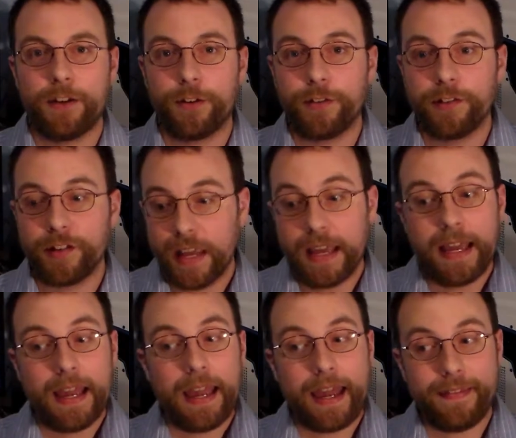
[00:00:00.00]
years,
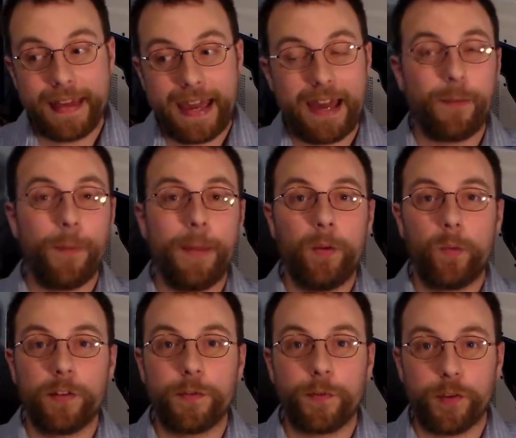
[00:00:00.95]
and they haven't
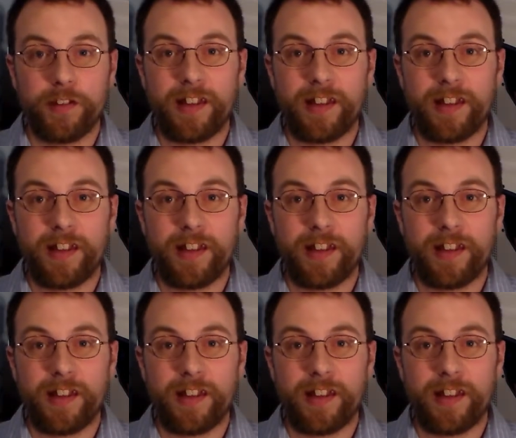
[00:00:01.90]
made ones for